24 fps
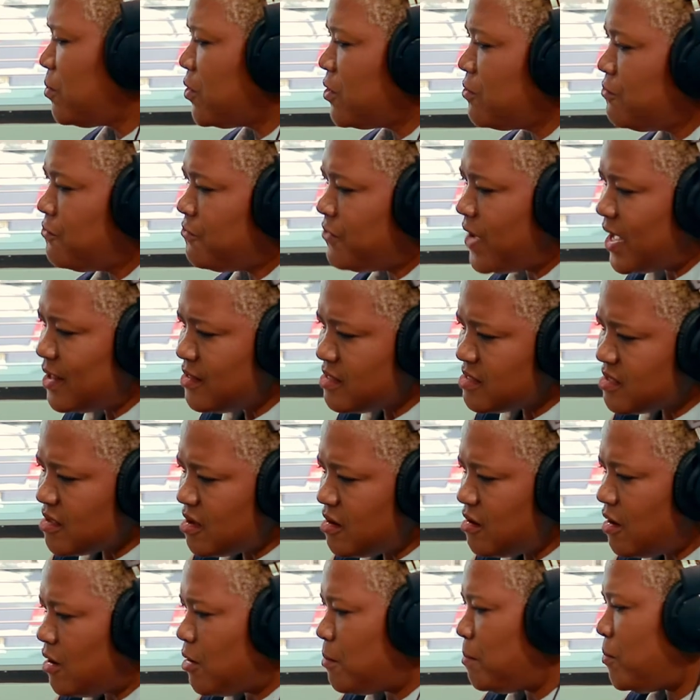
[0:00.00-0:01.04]

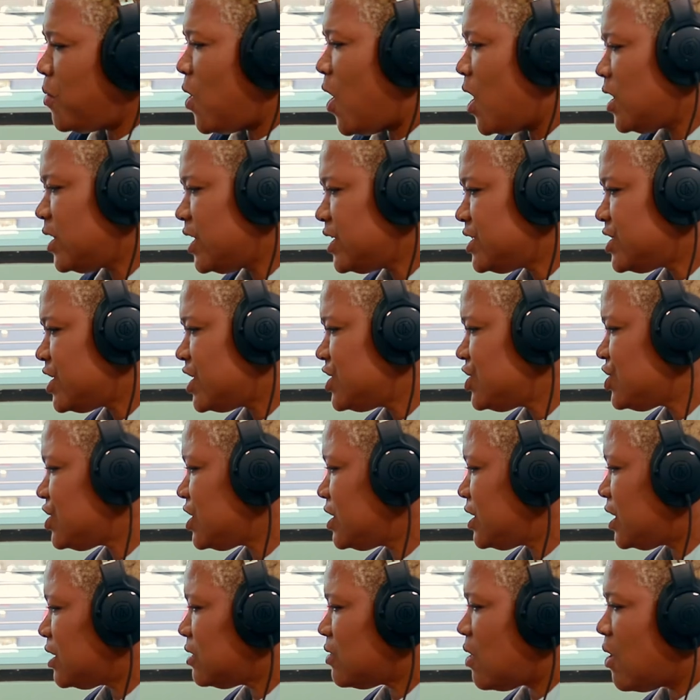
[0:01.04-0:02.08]
professor, a
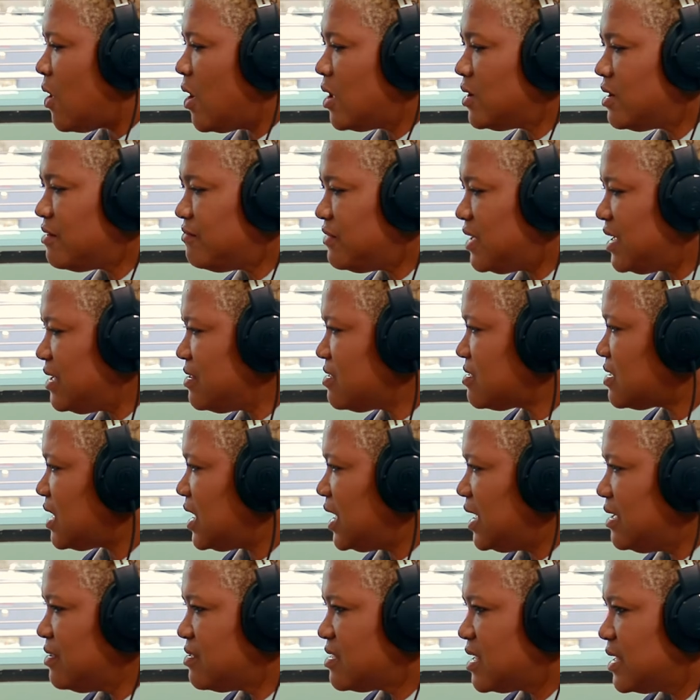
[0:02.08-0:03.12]
politician and all of these
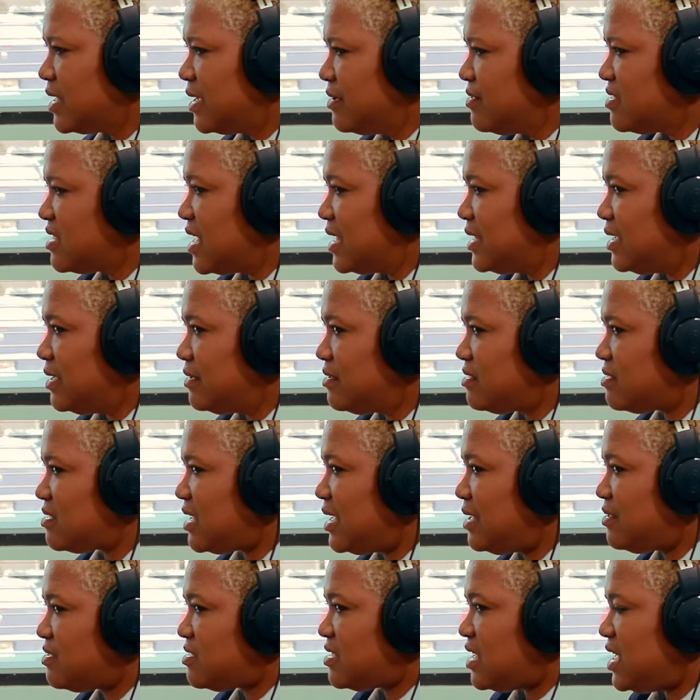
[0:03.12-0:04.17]
things?" And I said it's
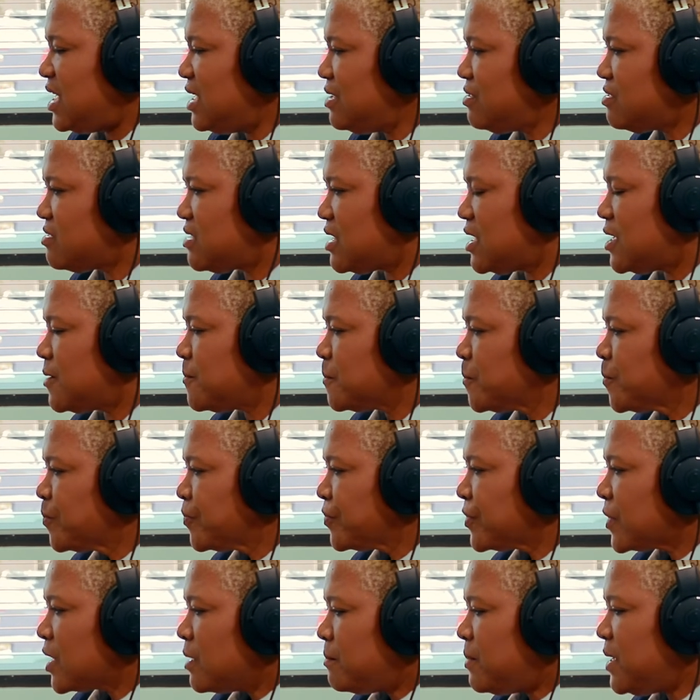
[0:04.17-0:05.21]
it's easy
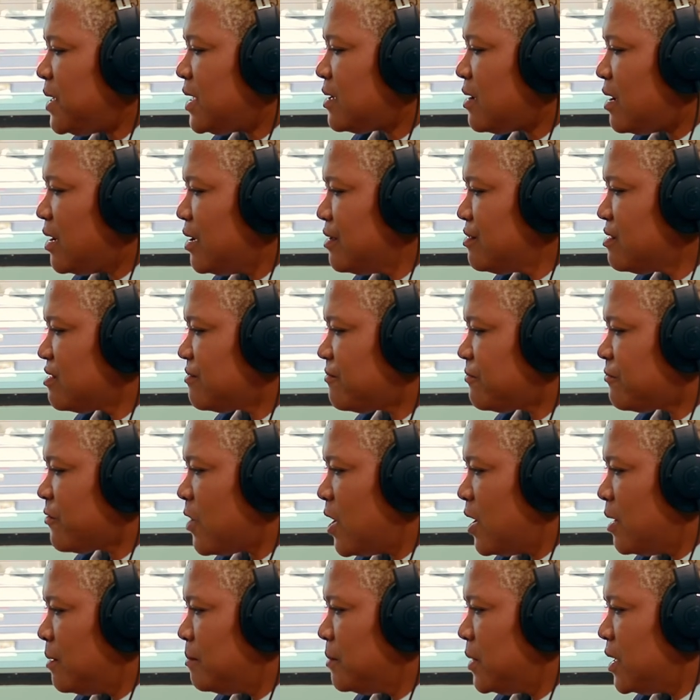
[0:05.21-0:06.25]
because
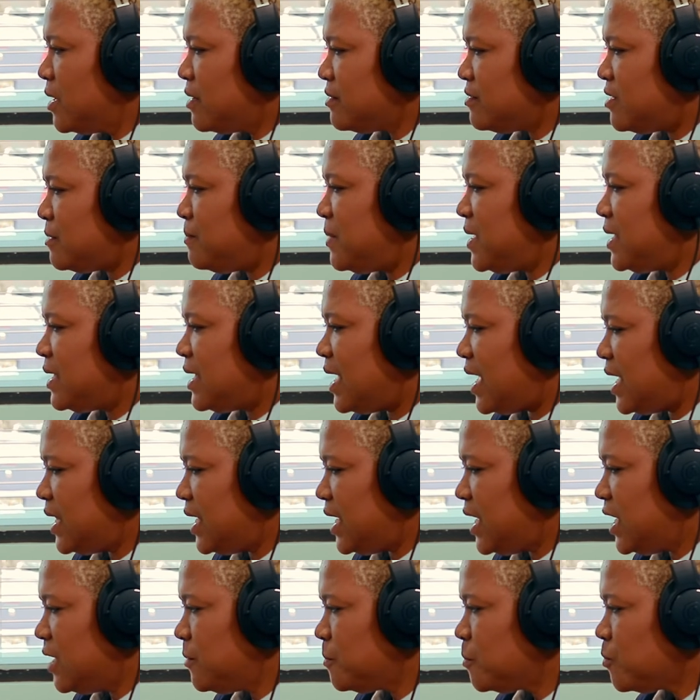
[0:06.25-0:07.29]
from the
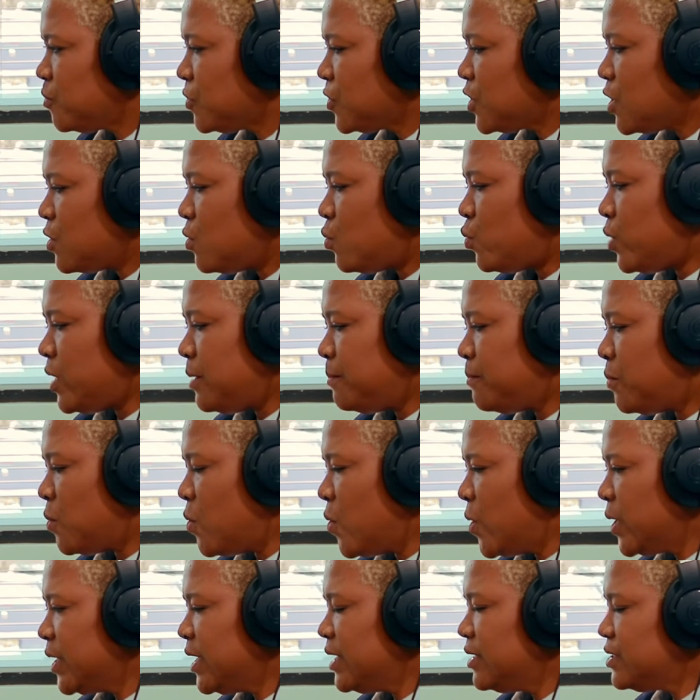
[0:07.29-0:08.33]
beginning we
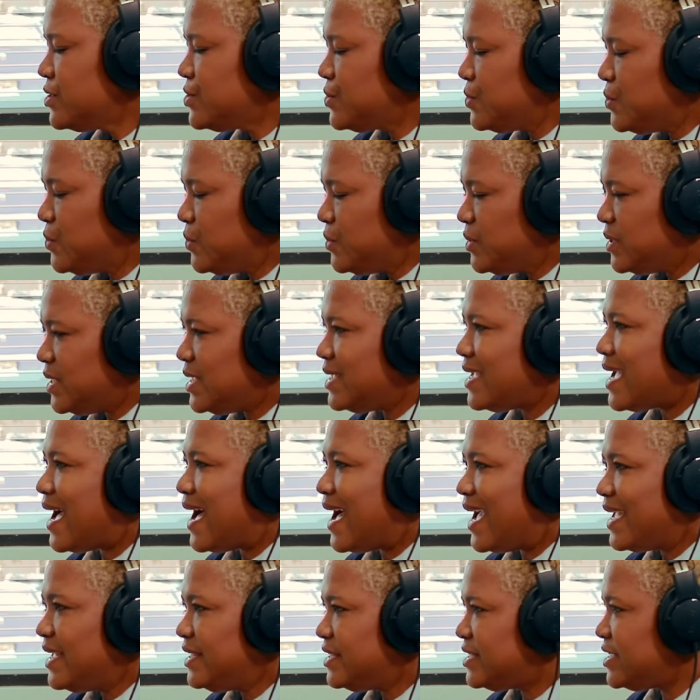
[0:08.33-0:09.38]
bought into the
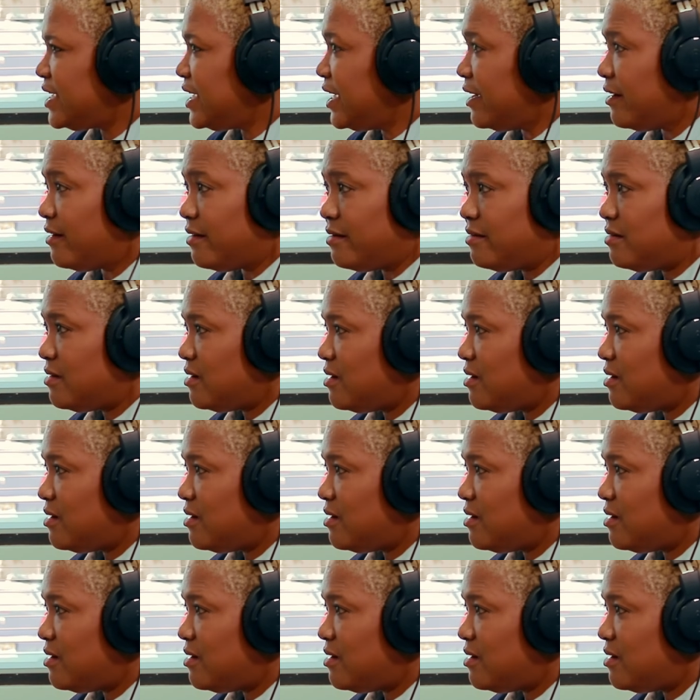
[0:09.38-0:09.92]
idea